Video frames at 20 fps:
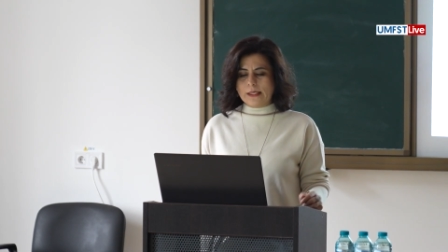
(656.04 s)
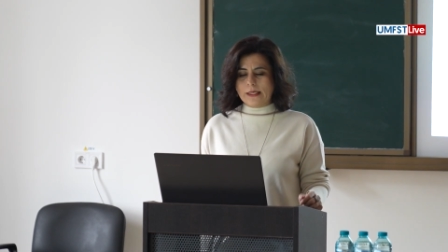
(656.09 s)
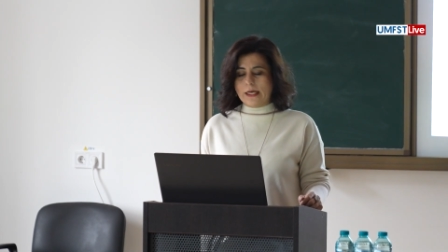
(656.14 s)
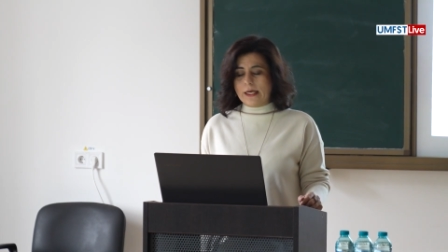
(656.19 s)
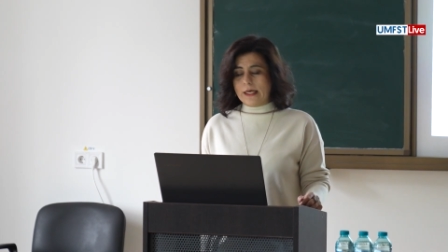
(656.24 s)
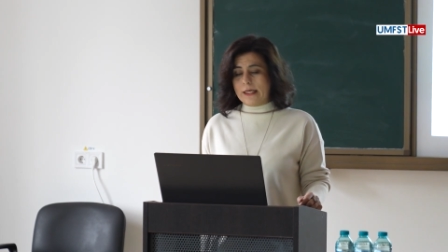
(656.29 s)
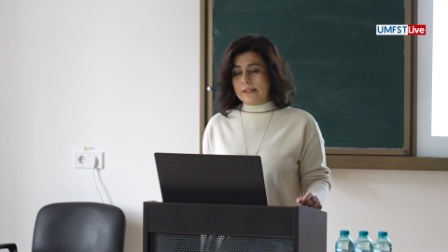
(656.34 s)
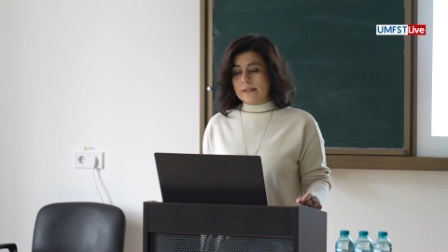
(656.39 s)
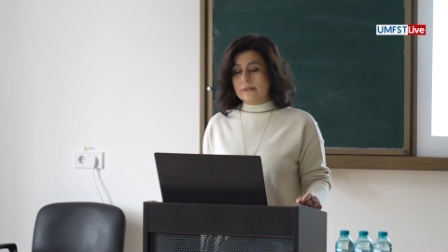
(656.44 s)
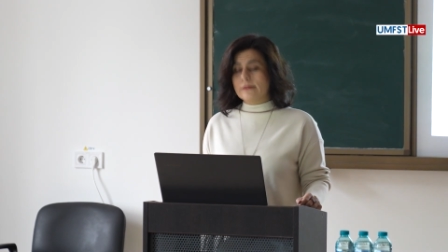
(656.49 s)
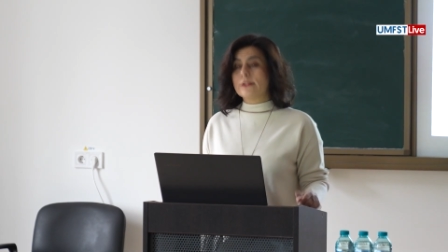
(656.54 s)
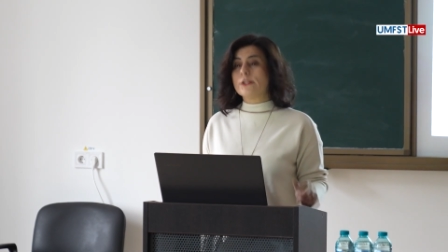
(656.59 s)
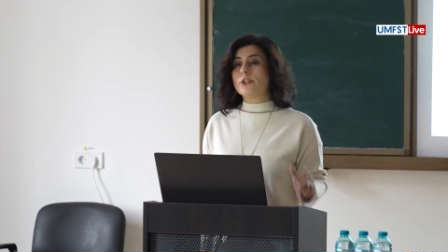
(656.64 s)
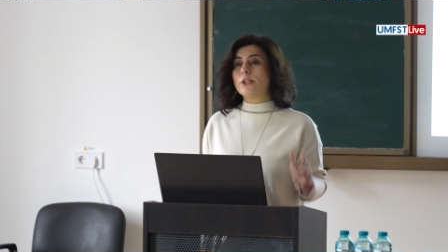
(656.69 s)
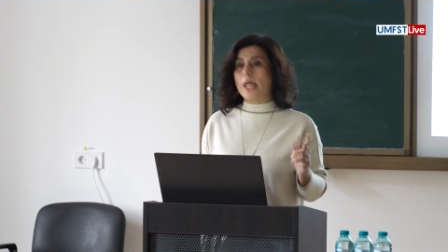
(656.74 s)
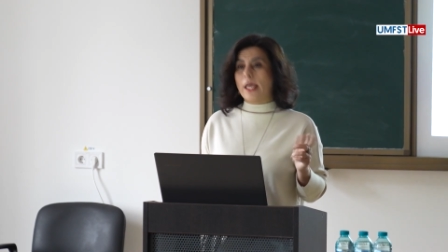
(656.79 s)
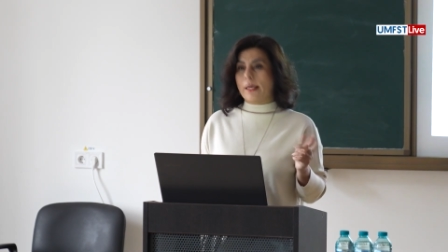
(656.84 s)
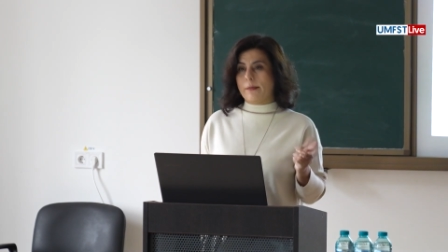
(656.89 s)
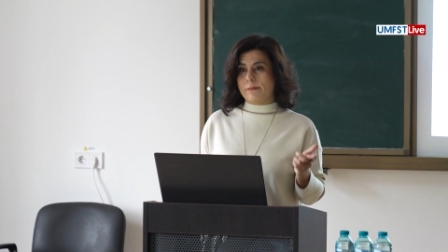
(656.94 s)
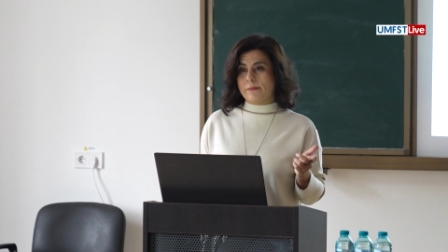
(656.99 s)
And
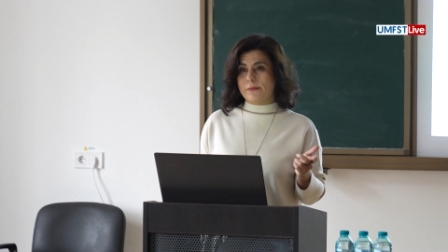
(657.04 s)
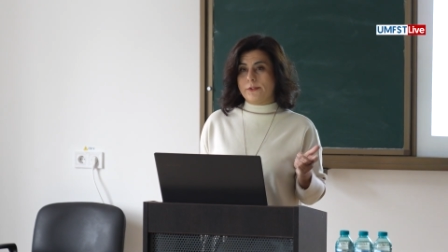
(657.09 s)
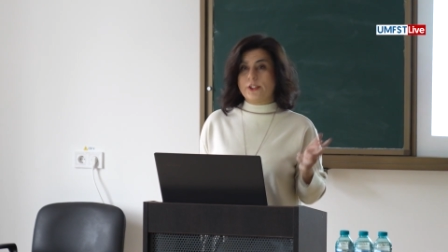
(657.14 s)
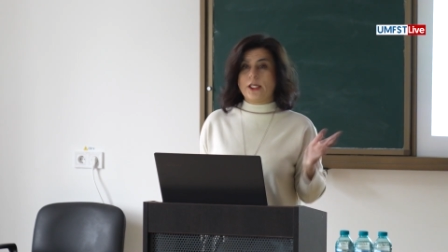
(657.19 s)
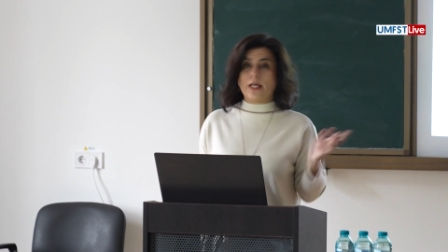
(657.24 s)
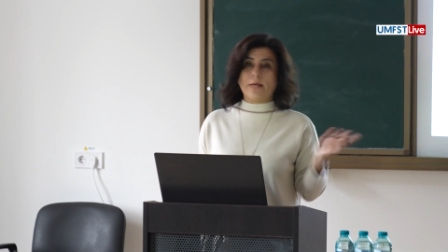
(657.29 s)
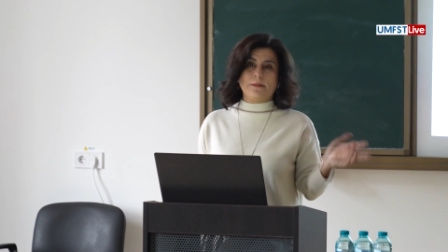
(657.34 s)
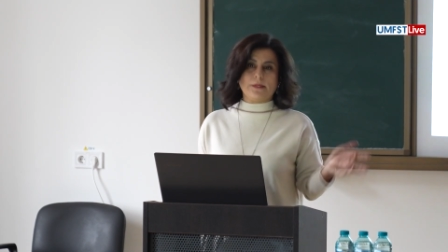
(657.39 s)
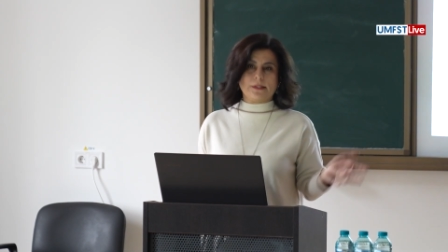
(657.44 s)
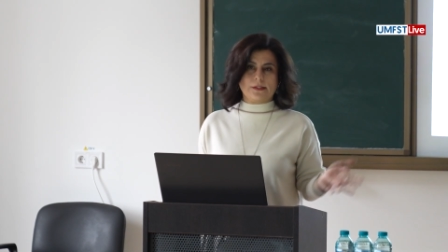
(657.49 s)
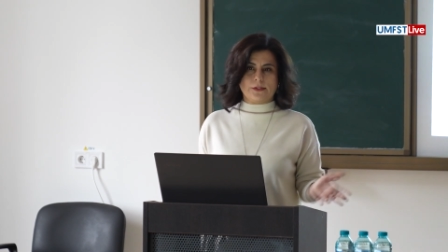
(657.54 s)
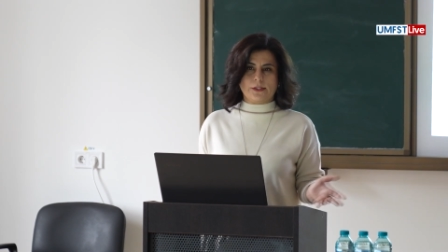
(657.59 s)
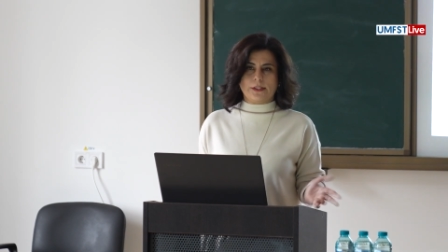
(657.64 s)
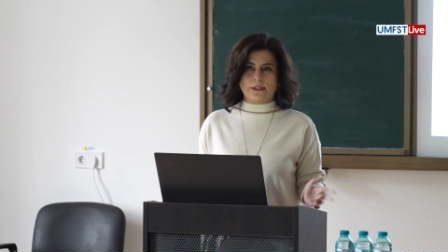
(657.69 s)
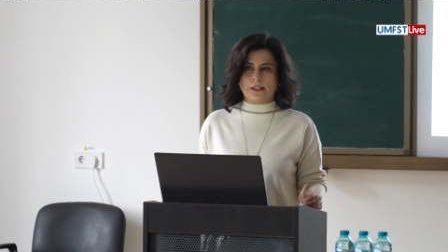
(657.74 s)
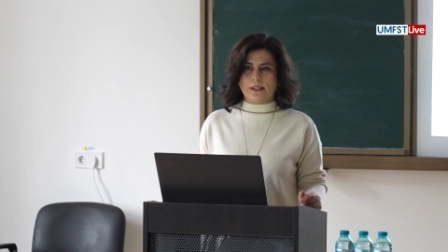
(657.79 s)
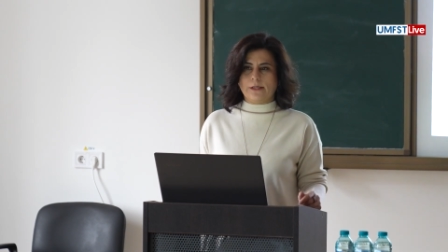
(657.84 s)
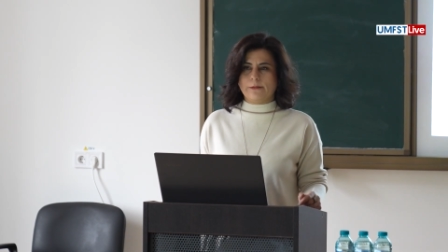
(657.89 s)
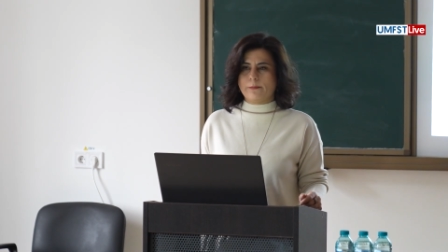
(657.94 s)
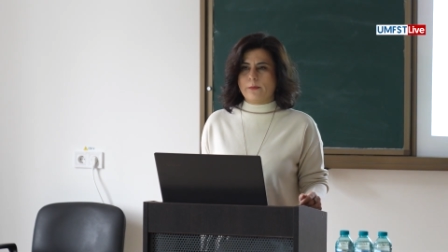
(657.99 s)
shape is
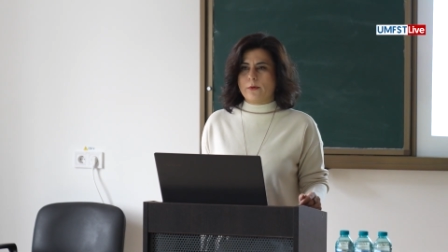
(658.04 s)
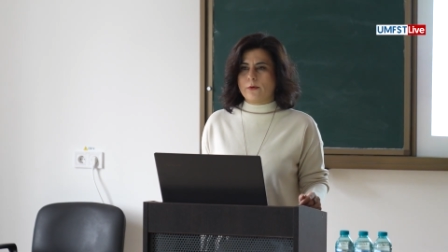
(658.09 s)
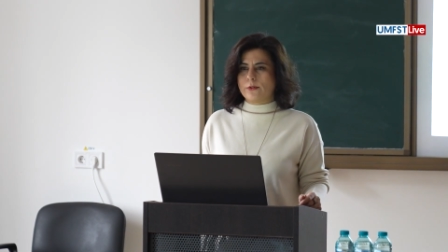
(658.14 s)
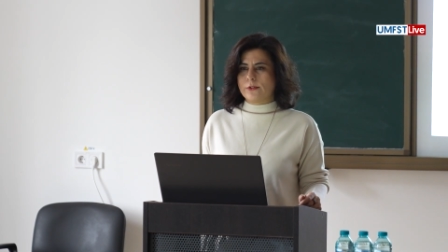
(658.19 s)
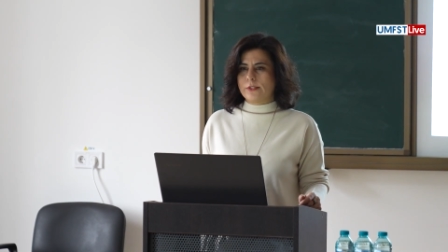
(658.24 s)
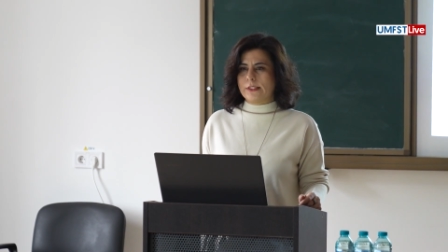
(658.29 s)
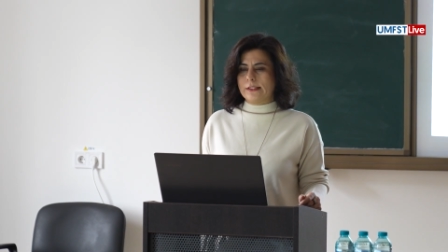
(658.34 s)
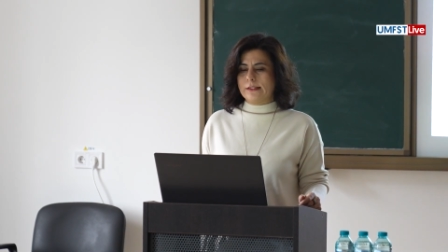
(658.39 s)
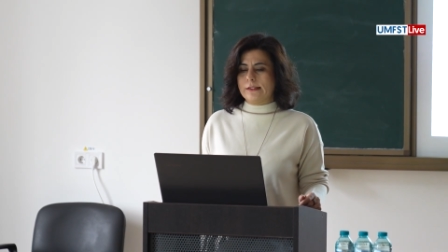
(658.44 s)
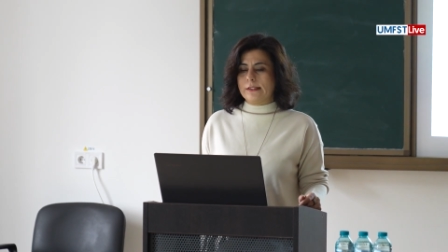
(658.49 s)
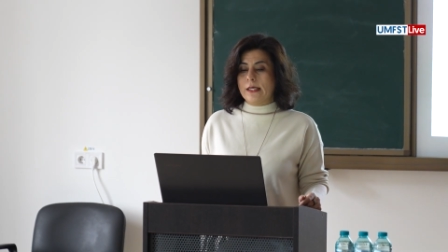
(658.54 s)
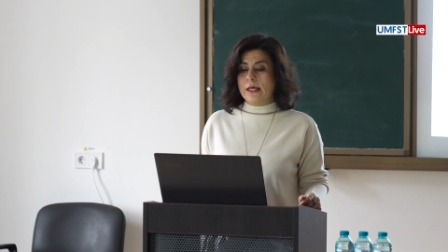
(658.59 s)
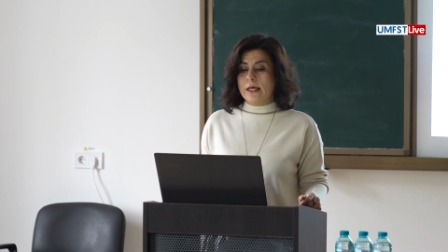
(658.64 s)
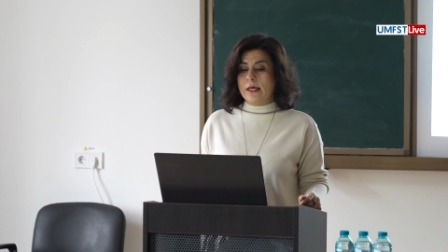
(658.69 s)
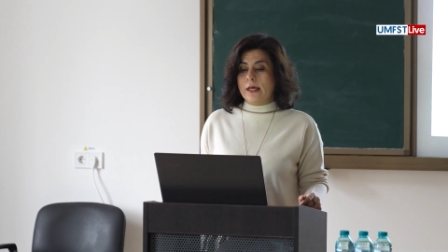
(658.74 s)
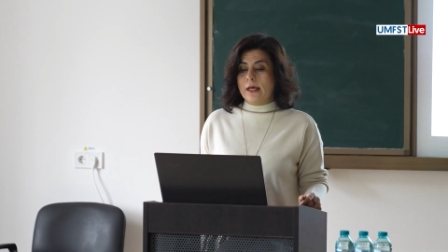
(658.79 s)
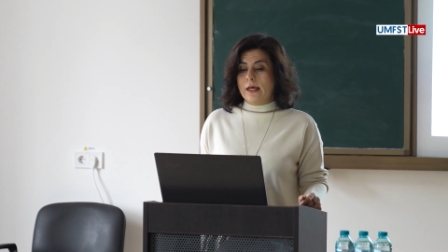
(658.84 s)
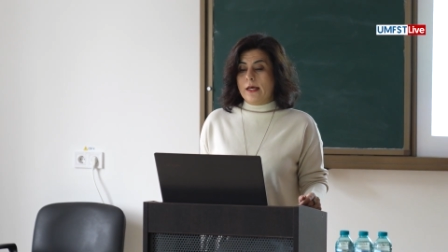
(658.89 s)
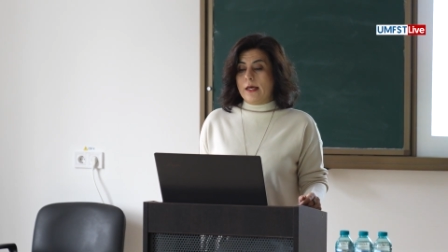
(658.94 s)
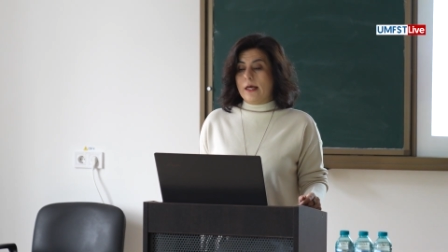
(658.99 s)
really important.
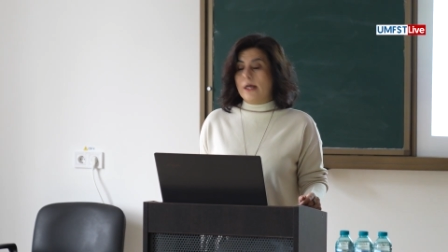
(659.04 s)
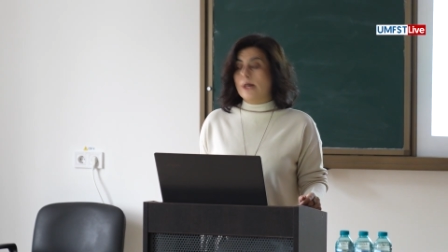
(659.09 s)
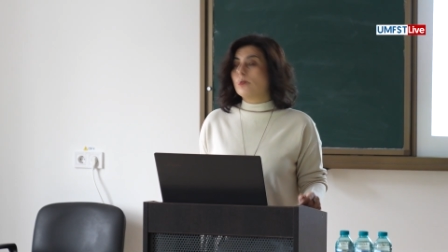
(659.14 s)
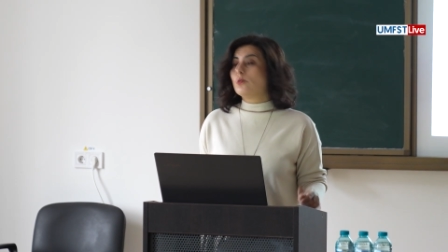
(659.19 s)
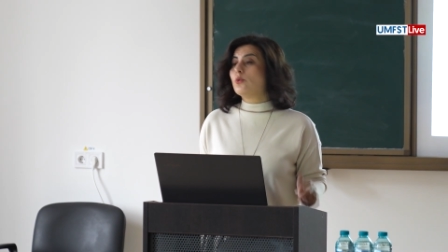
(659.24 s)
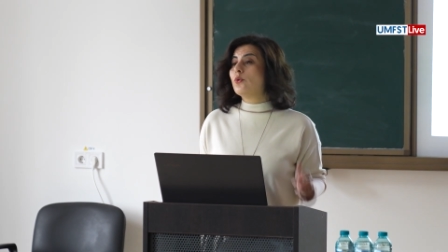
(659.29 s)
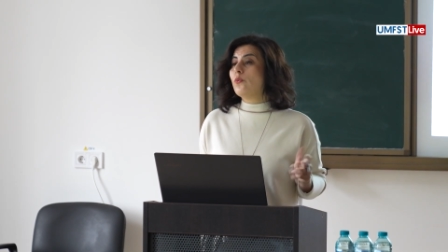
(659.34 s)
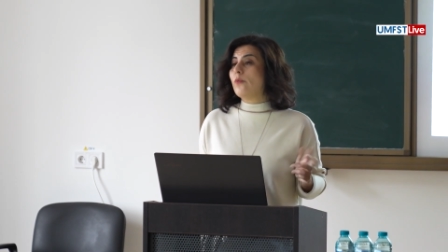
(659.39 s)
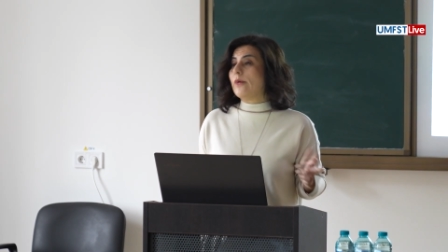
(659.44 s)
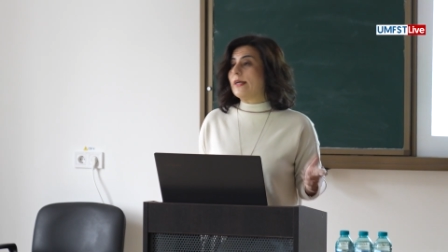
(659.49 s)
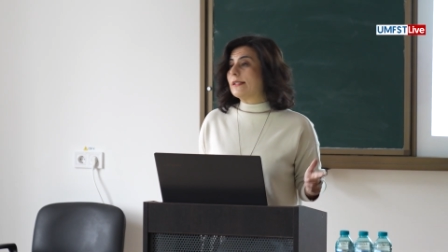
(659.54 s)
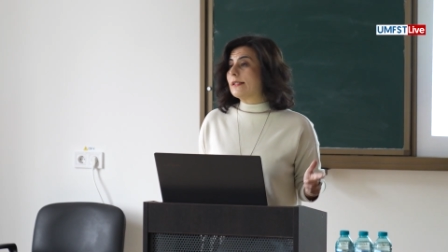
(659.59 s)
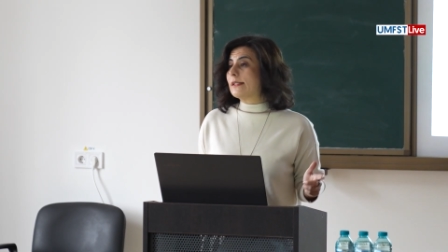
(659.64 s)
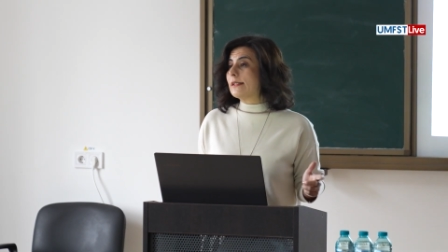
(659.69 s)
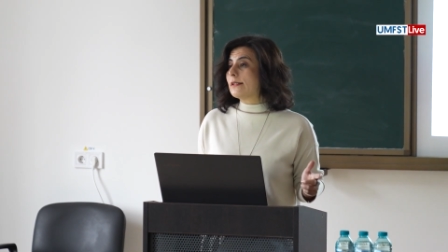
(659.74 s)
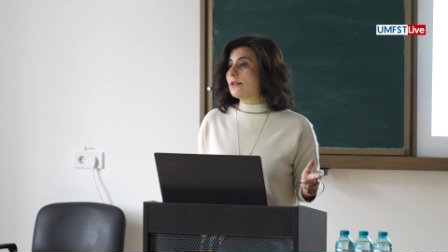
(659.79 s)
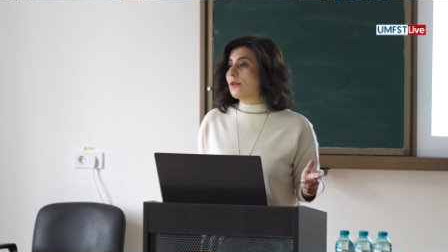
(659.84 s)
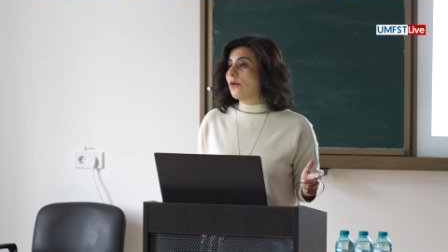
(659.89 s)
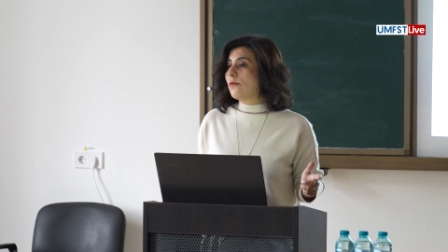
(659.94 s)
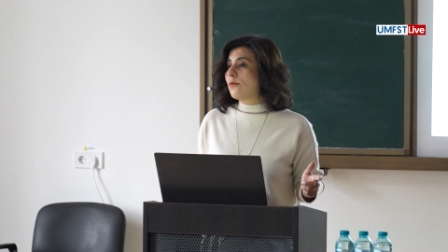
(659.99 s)
2
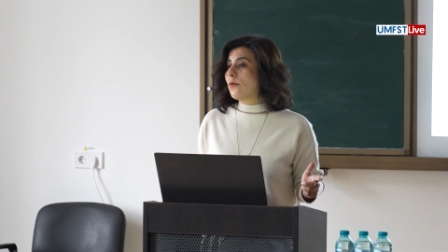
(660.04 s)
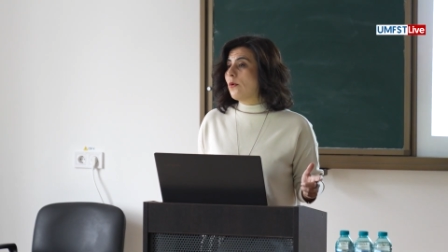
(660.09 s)
vessels of